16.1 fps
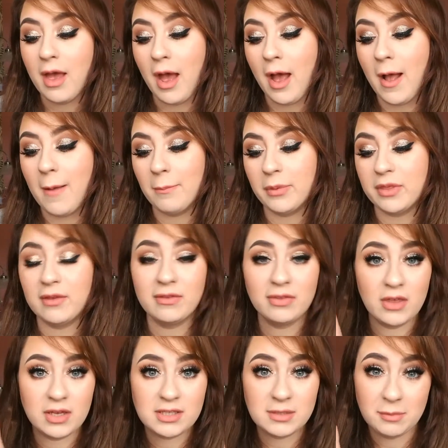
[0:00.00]
But this
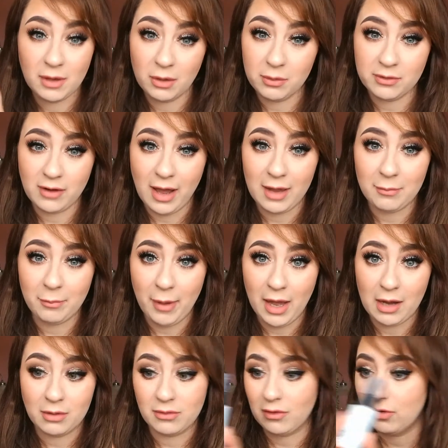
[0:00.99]
30ml was
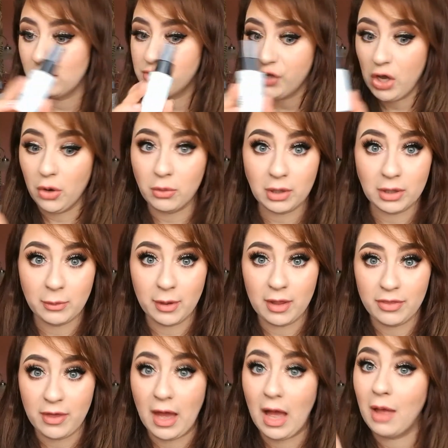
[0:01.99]
£9. Totally
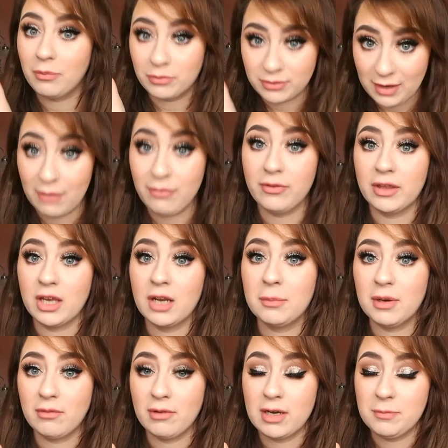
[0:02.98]
worth it. I'm definitely going to
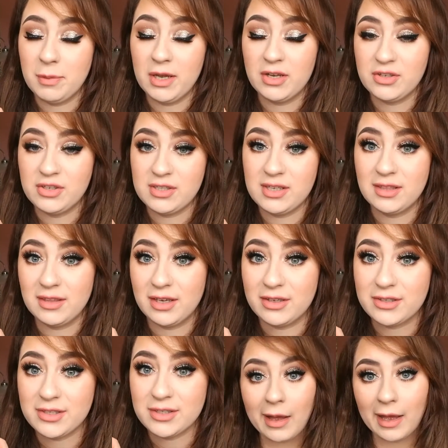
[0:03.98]
be repurchasing
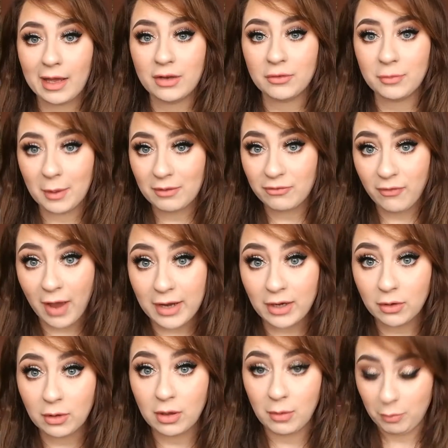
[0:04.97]
this. And my
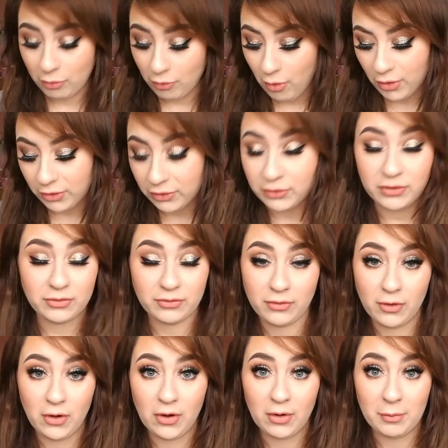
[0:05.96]
final product
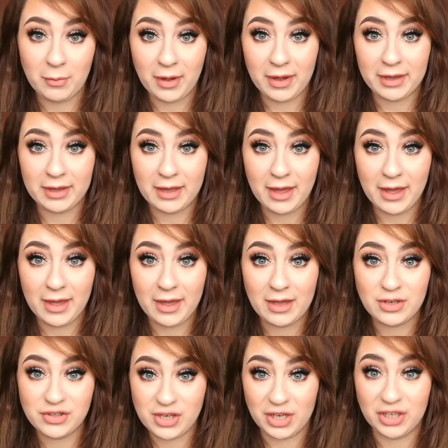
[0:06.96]
for my
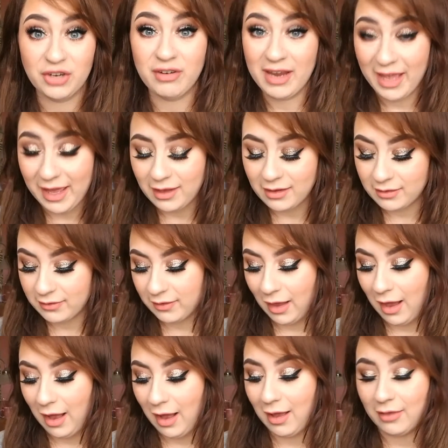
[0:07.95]
January hits
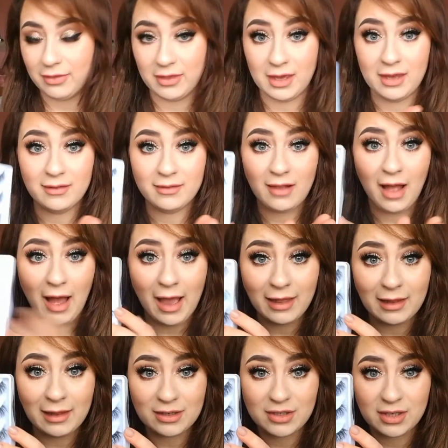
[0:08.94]
are these
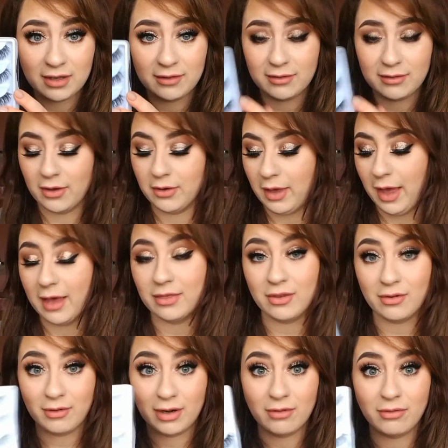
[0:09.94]
eyelashes. Okay,
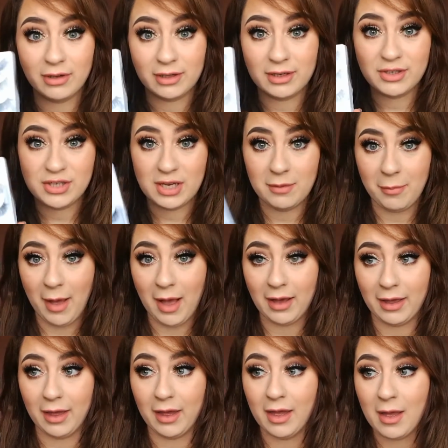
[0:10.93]
they're in a really cheap
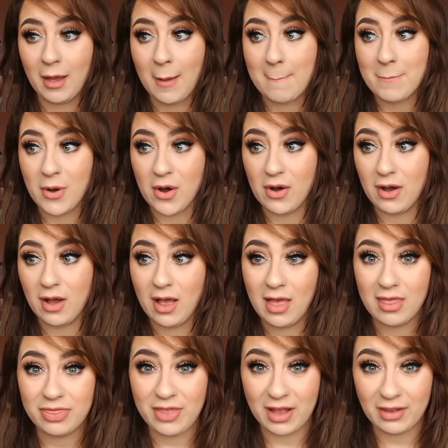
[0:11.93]
packet, but
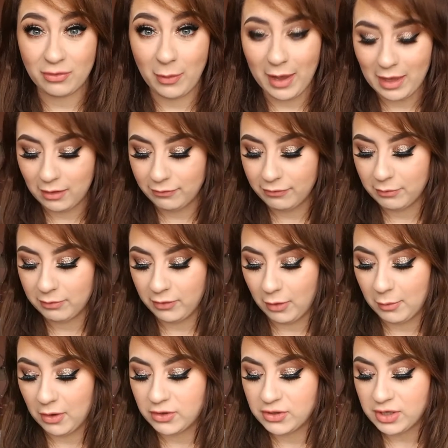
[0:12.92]
that's why I love them so
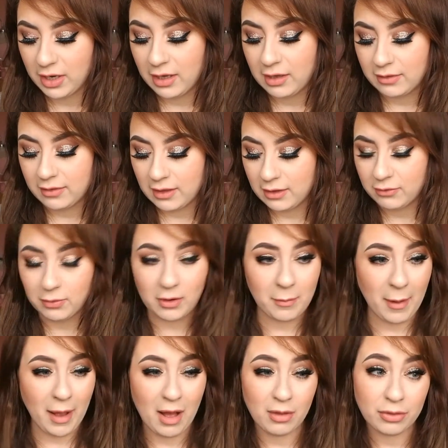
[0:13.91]
much. These were
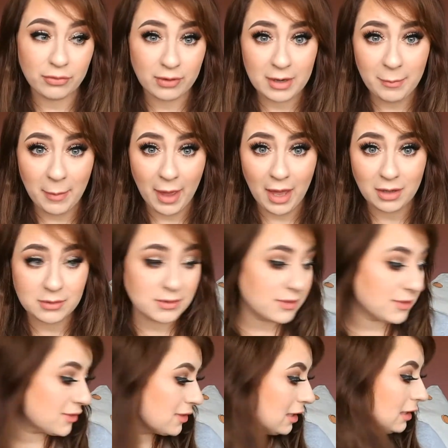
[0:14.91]
about
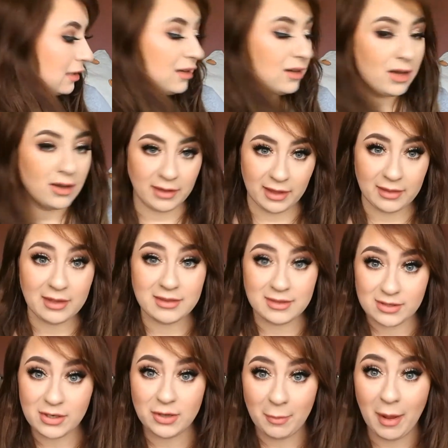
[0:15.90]
£3. Okay, it
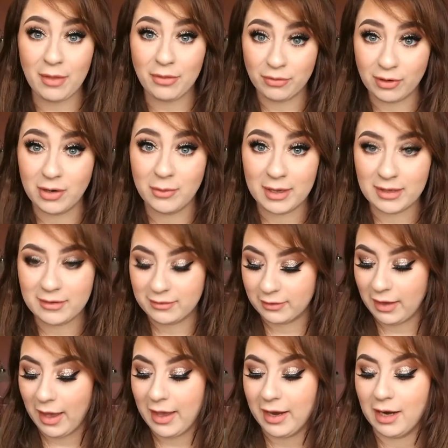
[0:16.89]
took about 3 weeks to
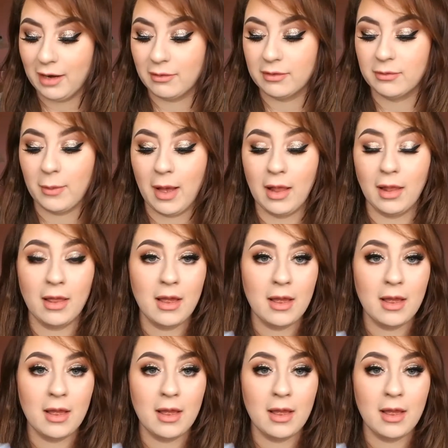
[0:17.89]
get here as well,